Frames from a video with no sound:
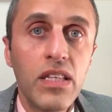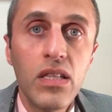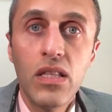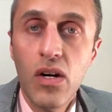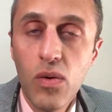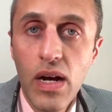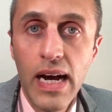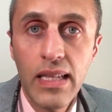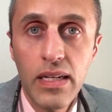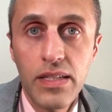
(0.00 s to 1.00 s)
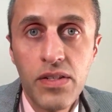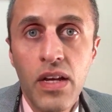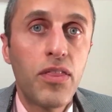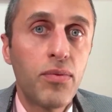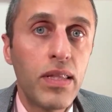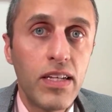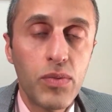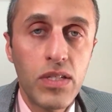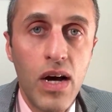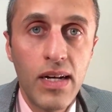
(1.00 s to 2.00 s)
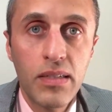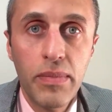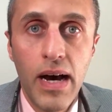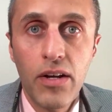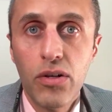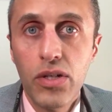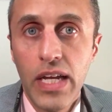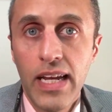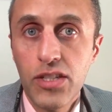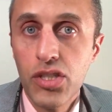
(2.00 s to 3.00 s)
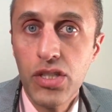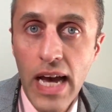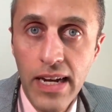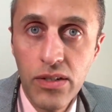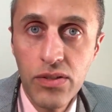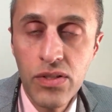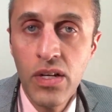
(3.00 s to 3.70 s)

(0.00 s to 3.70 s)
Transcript: the lower eyelids, the three things we talked about are looking at shadows.